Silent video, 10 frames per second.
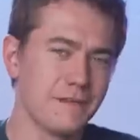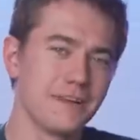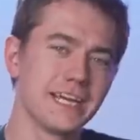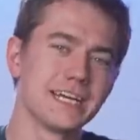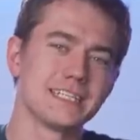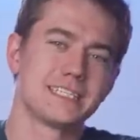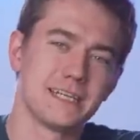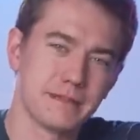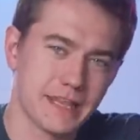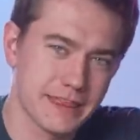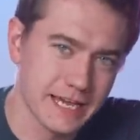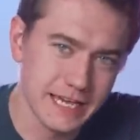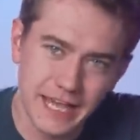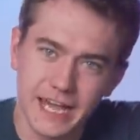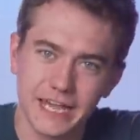NVIDIA seeming to
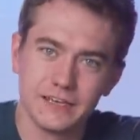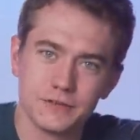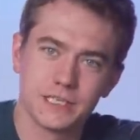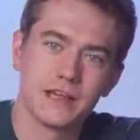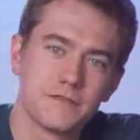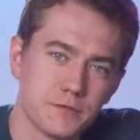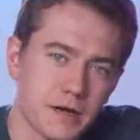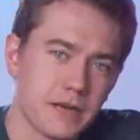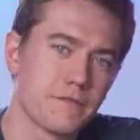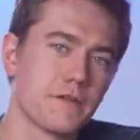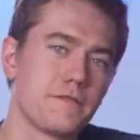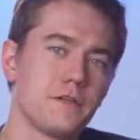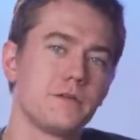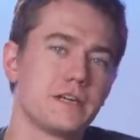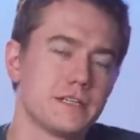think, hey, you saved your money for a
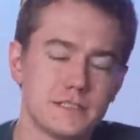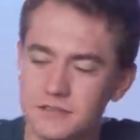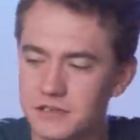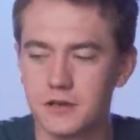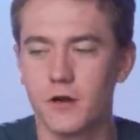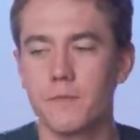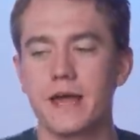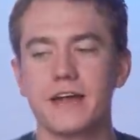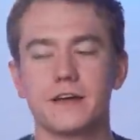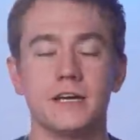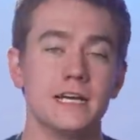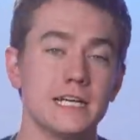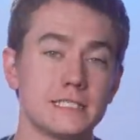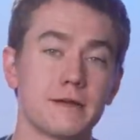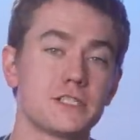few years, you don't matter,
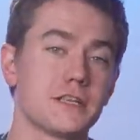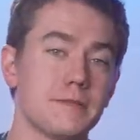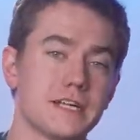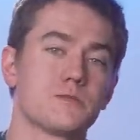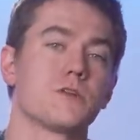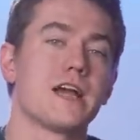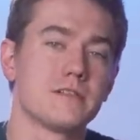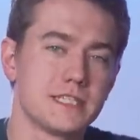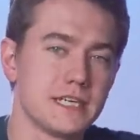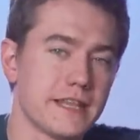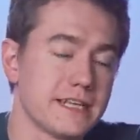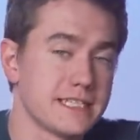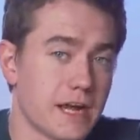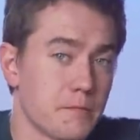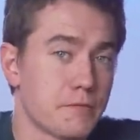especially because we're now seeing that
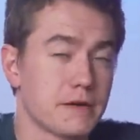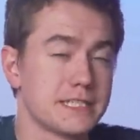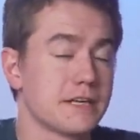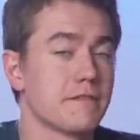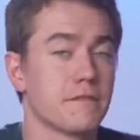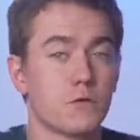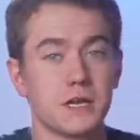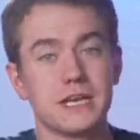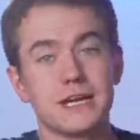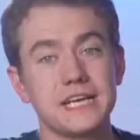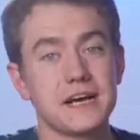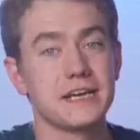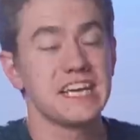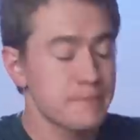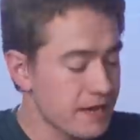scalp pricing of the 4090
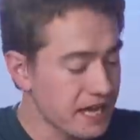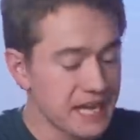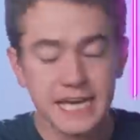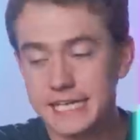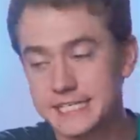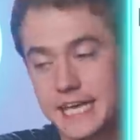on eBay is